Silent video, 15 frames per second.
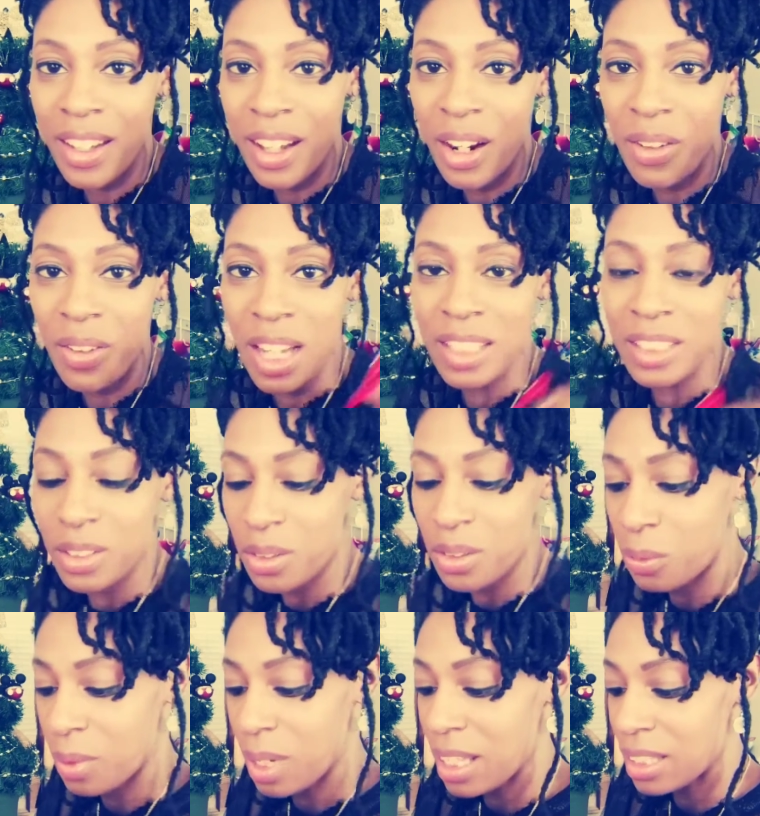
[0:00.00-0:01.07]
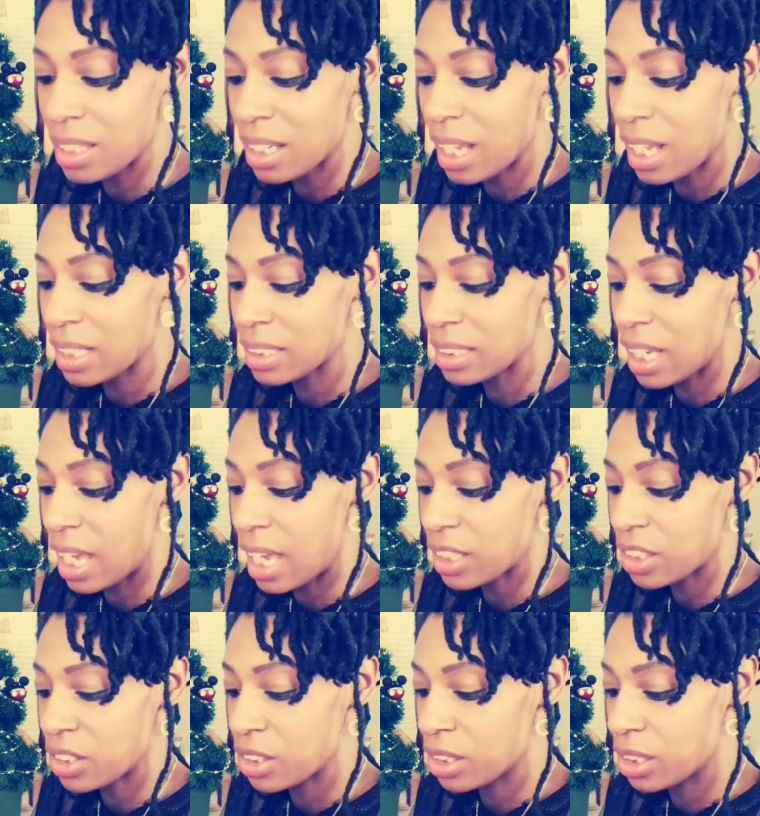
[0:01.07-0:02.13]
Alright, so the way that I
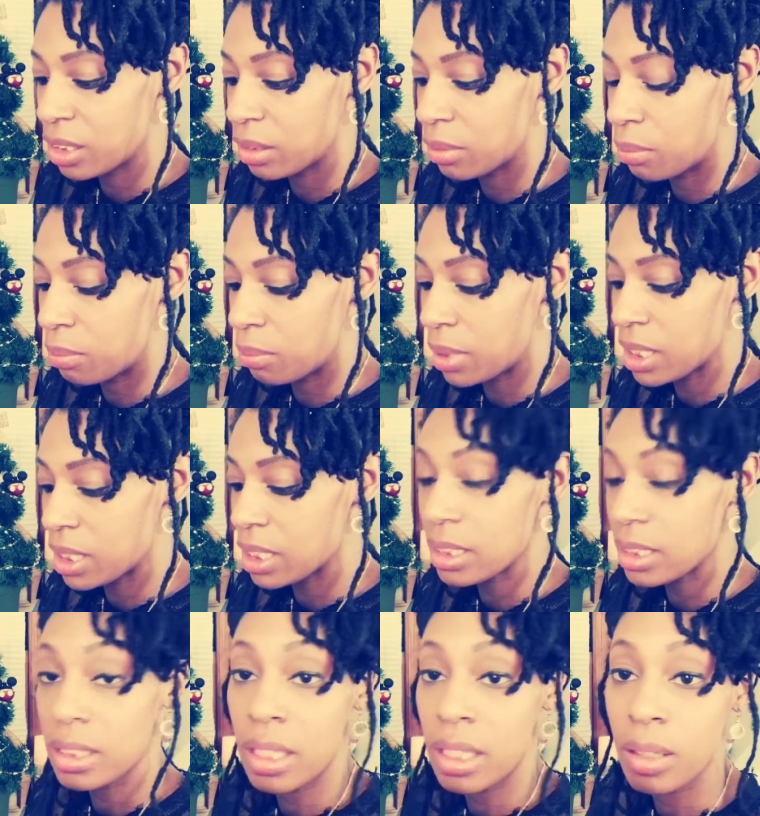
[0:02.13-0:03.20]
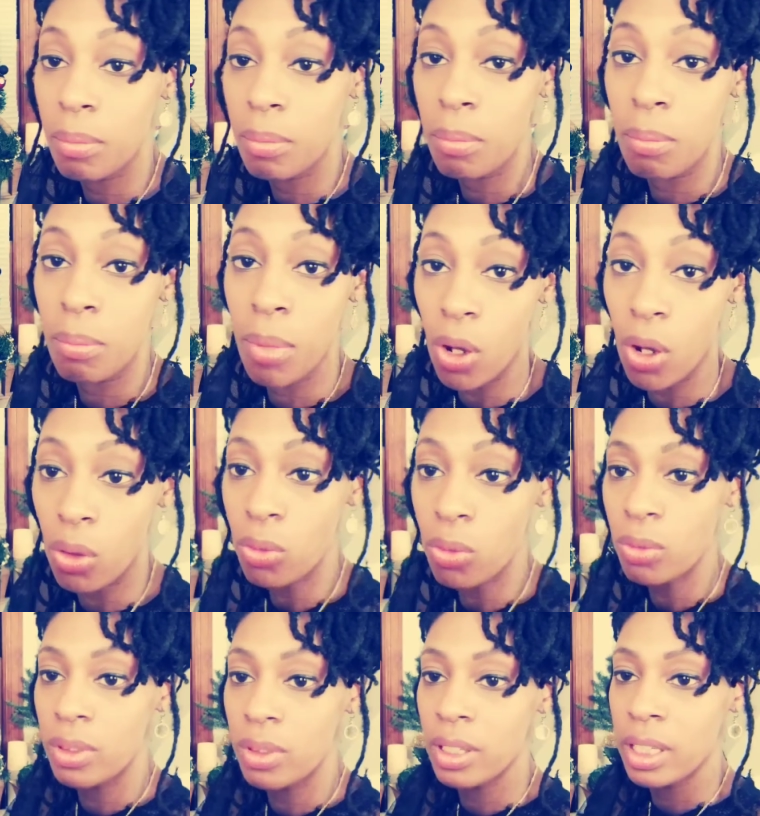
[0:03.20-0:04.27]
attached Minnie's bow
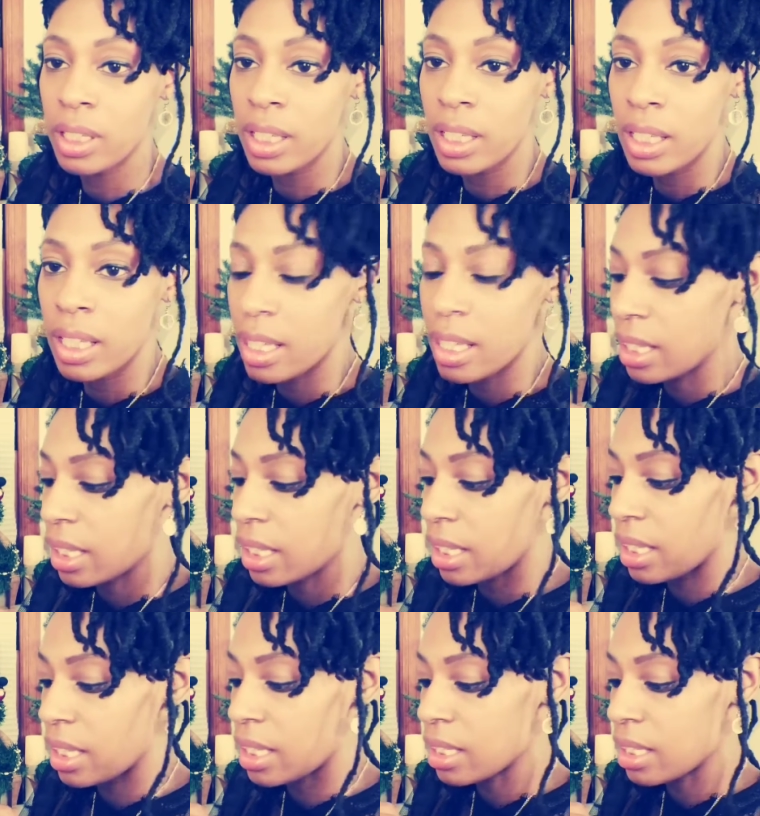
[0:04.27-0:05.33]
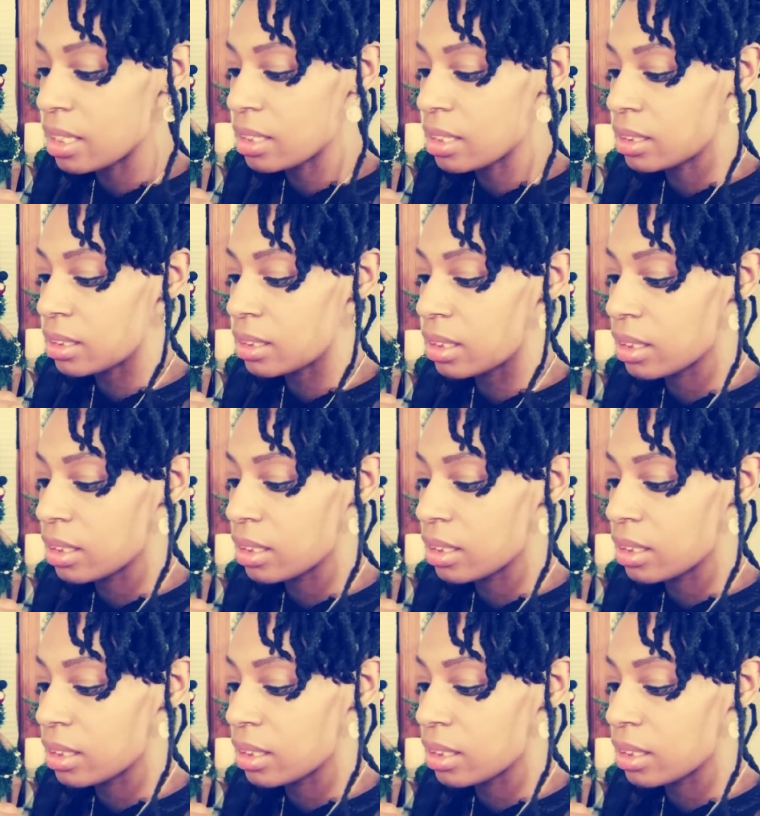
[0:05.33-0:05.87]
is